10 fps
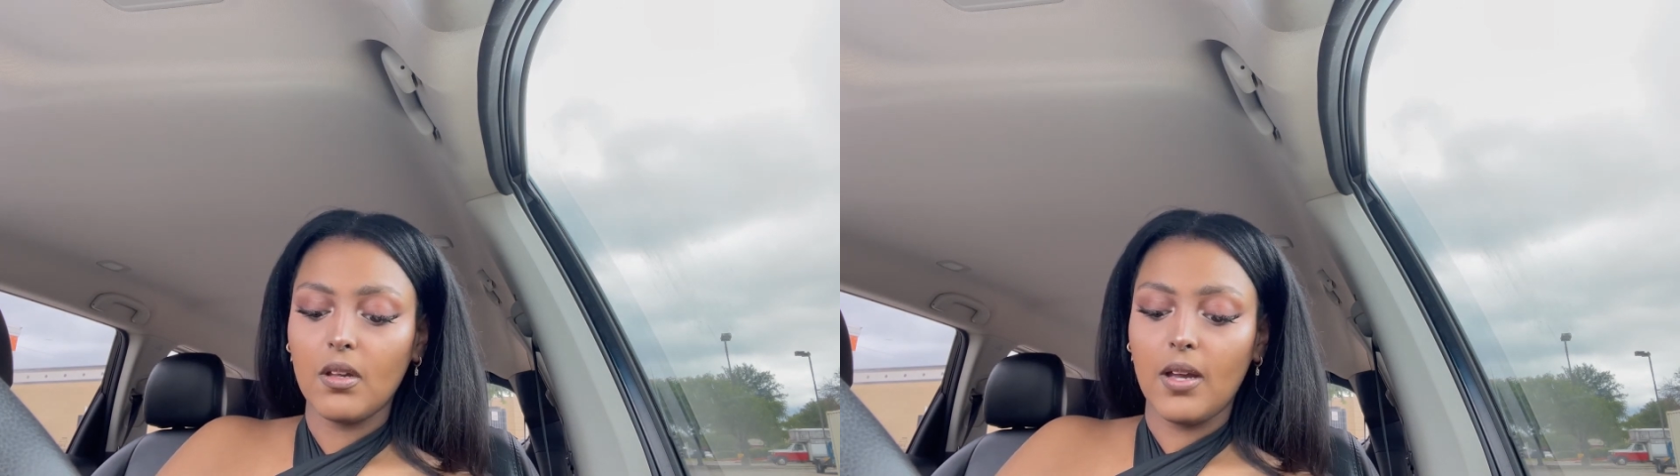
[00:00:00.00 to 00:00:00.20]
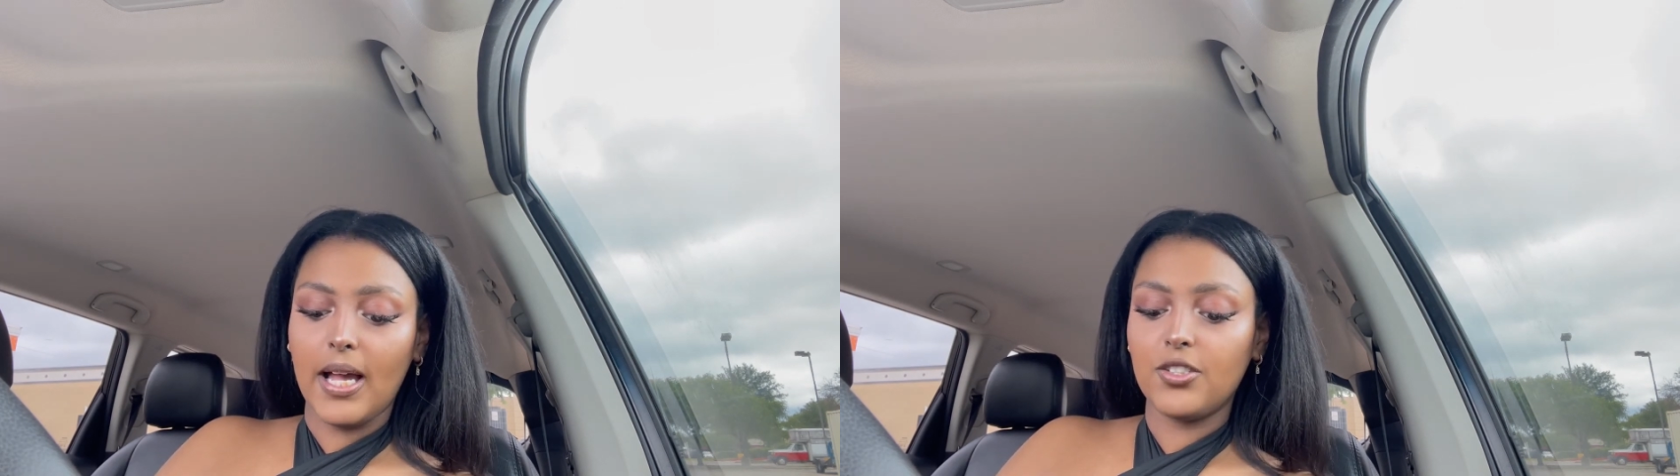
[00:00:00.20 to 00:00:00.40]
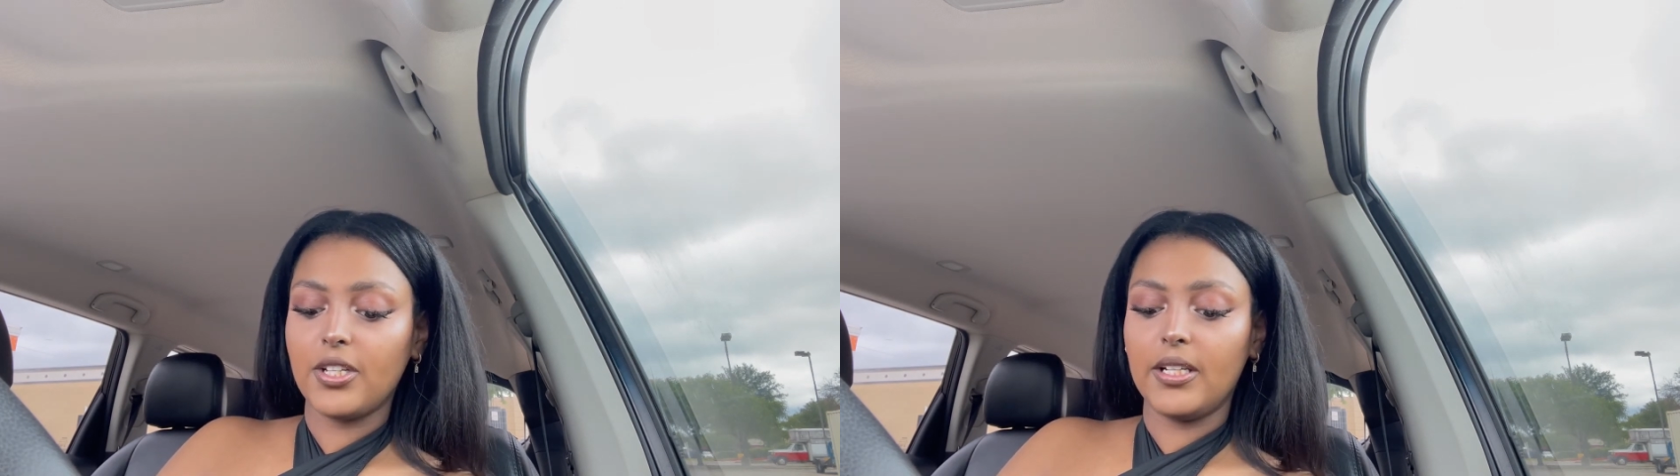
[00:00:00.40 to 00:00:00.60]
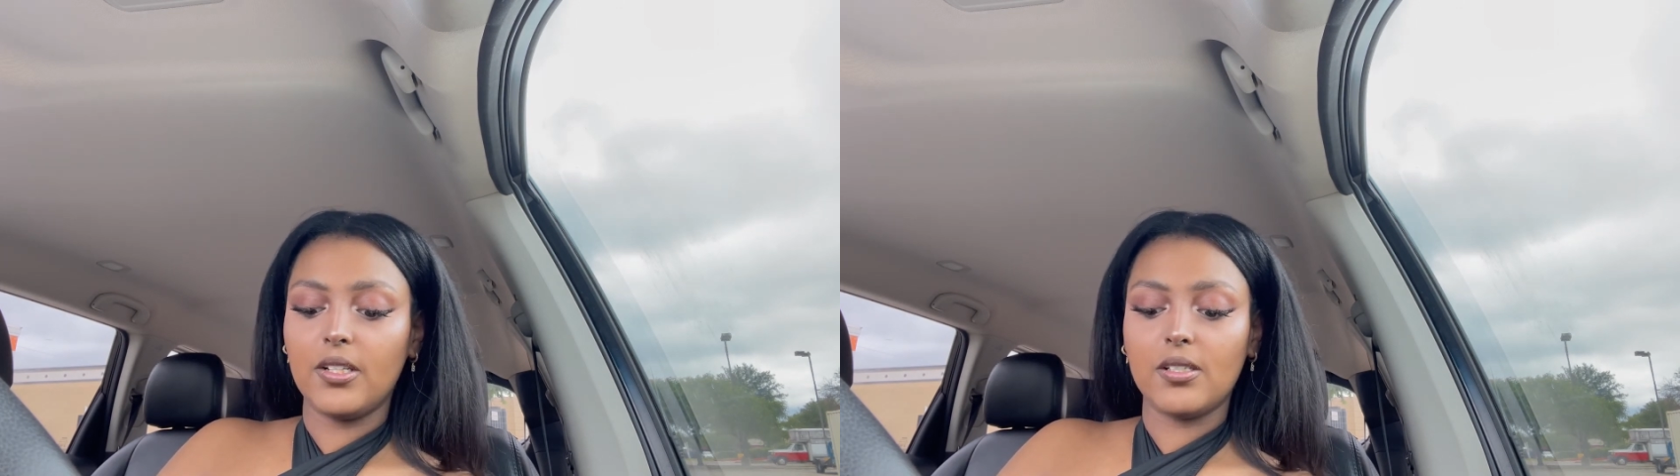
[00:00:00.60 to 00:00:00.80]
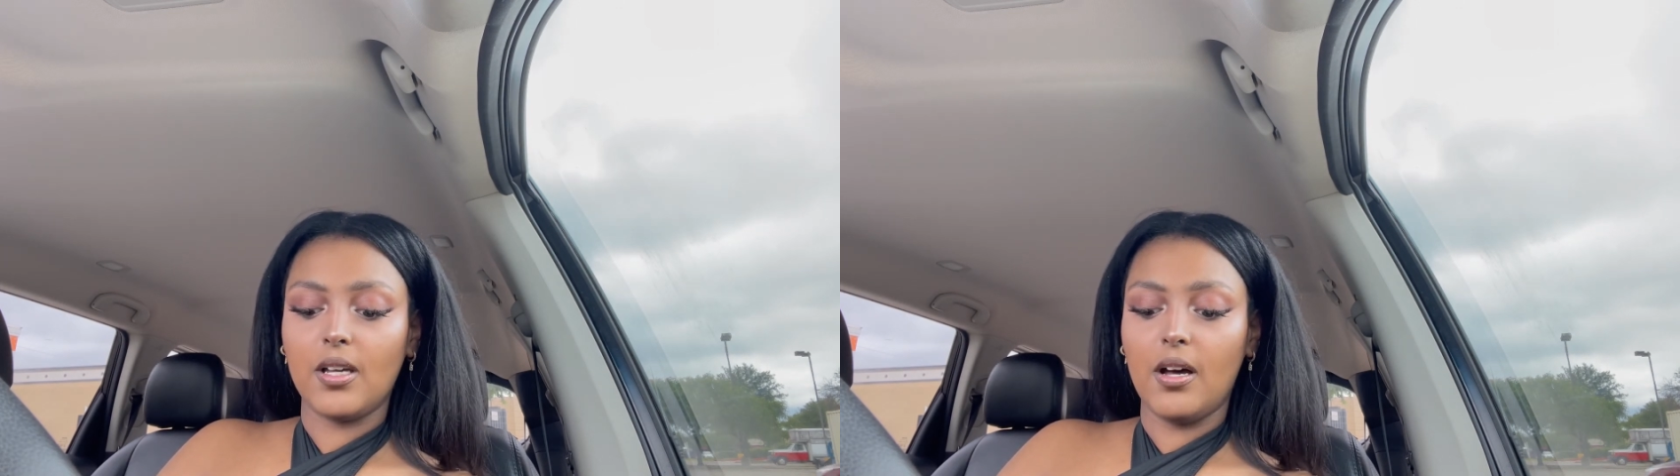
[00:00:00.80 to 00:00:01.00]
educate
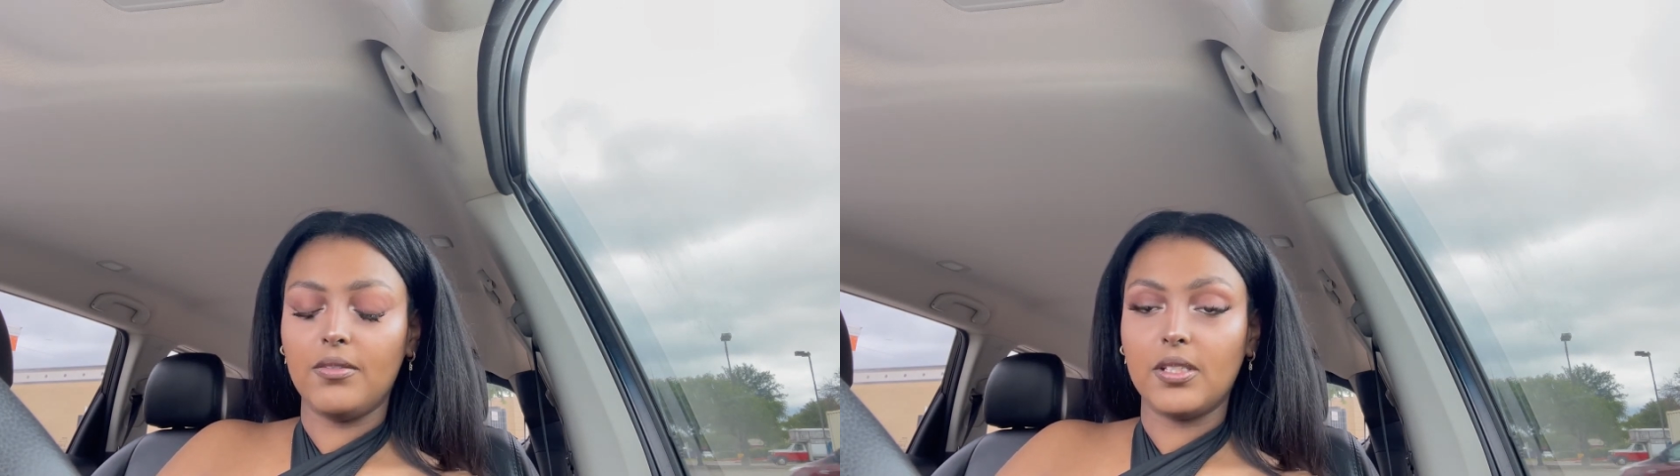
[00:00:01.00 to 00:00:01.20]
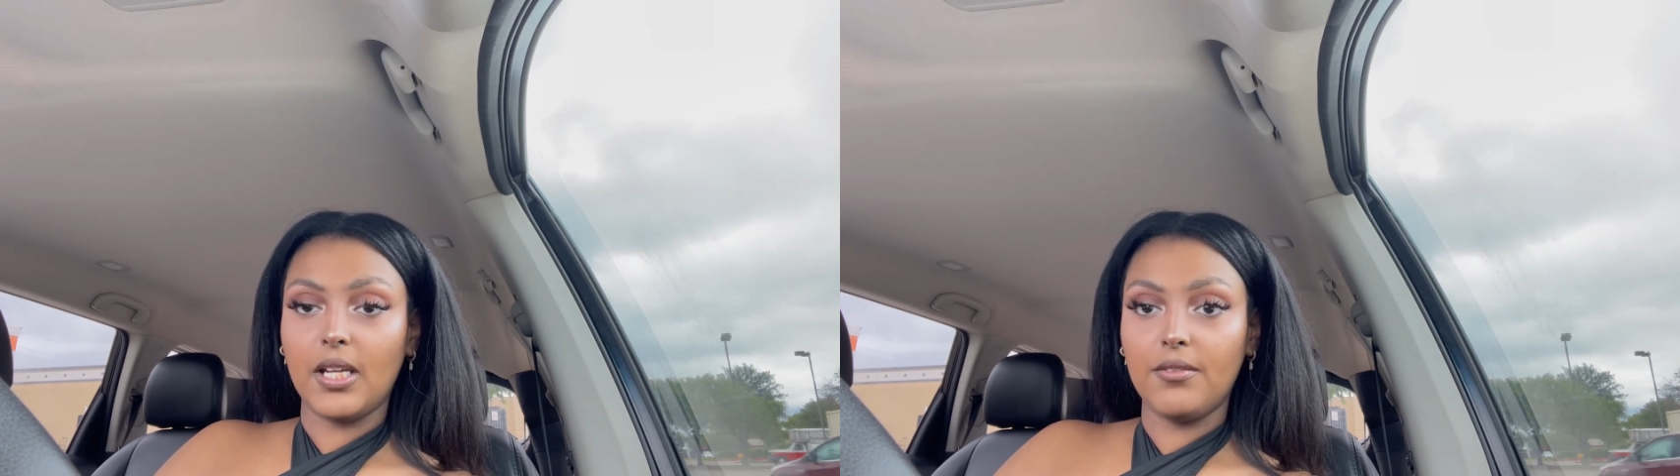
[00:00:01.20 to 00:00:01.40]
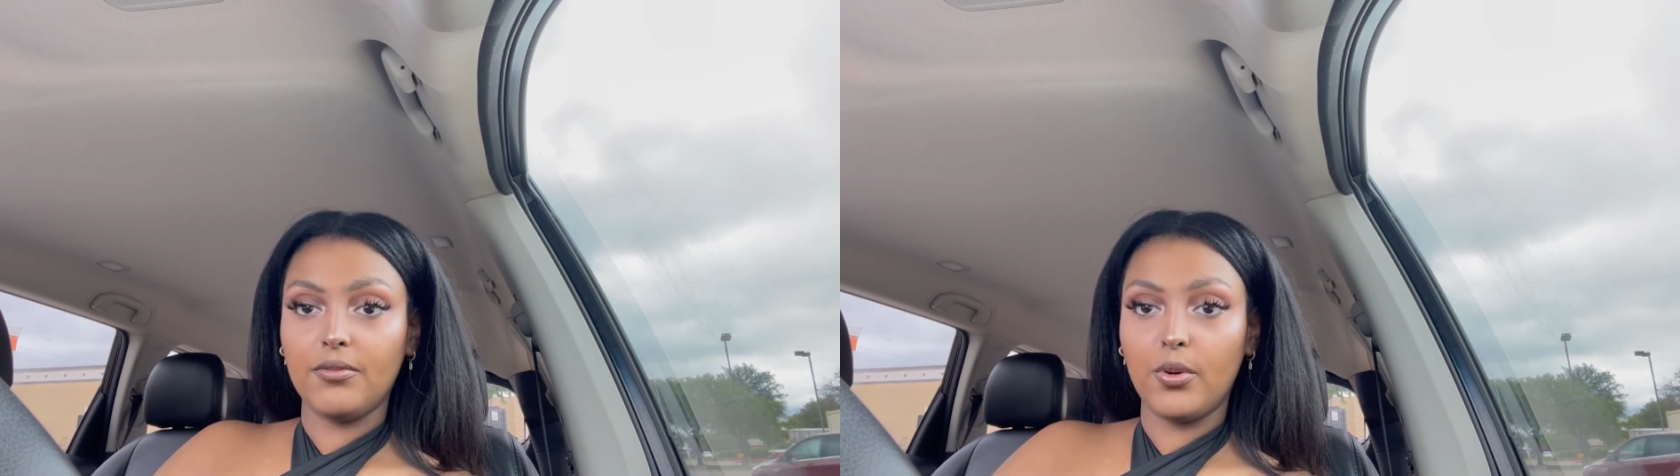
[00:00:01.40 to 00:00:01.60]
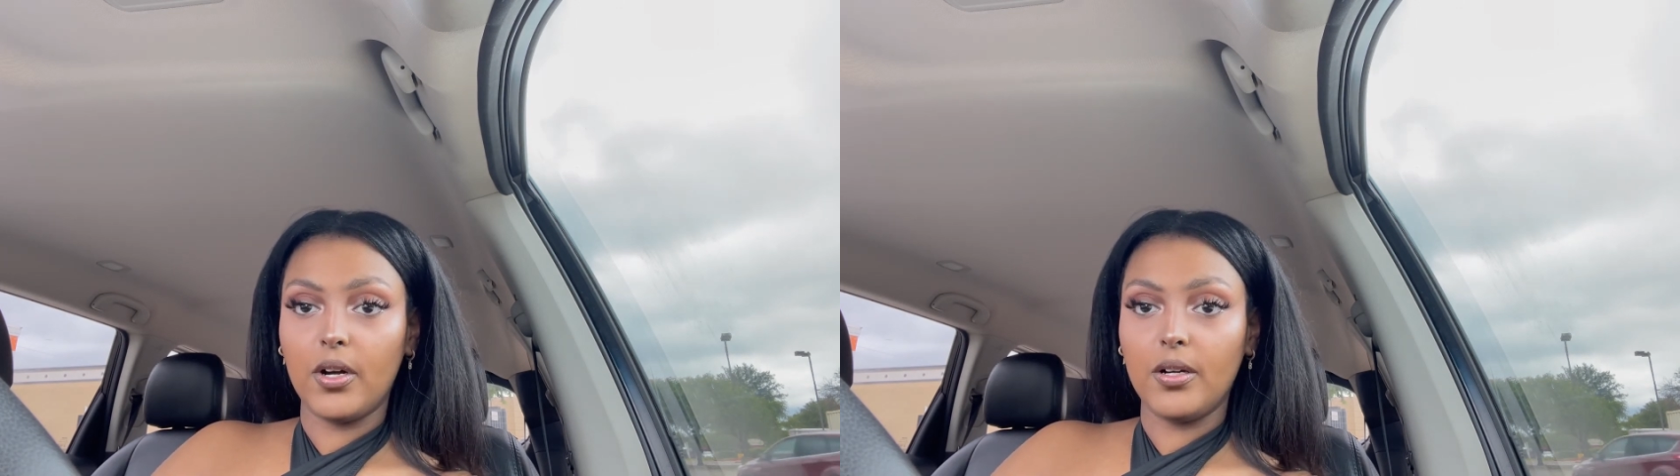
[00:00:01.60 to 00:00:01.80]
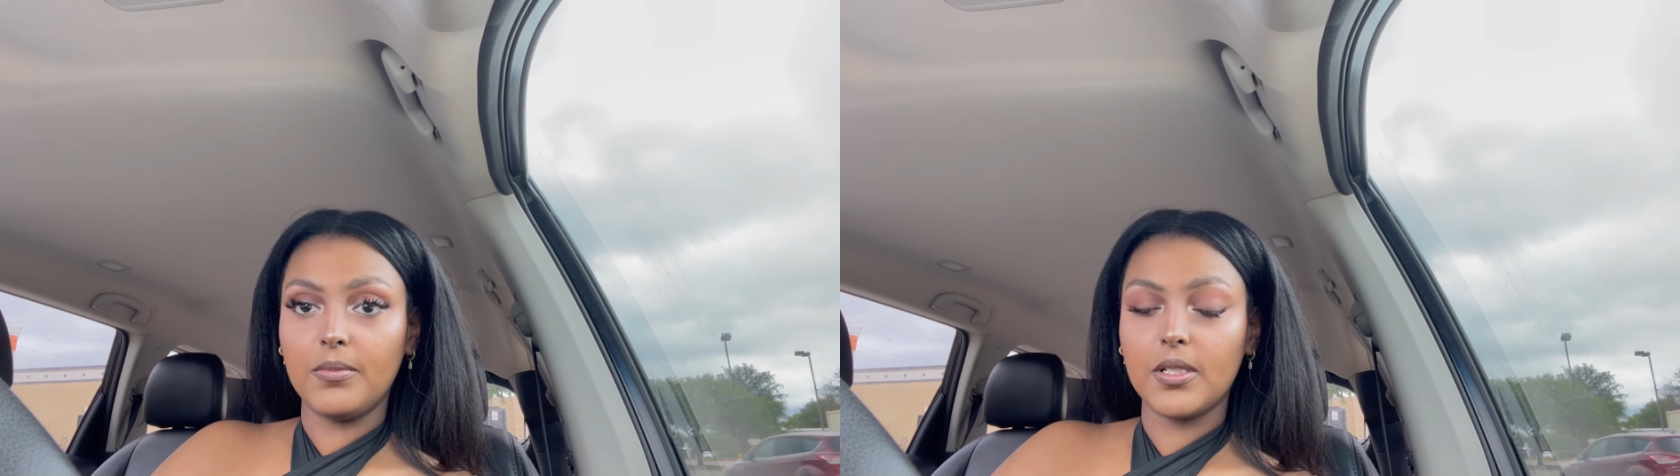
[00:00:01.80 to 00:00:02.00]
yourself, stay
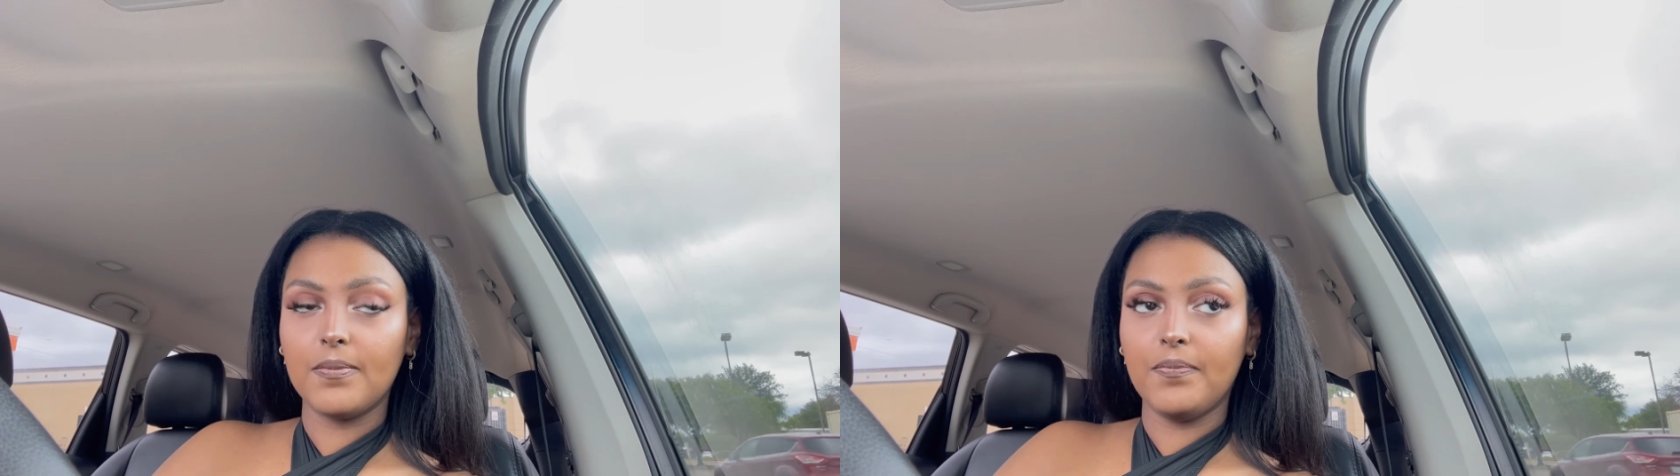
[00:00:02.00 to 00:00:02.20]
informed,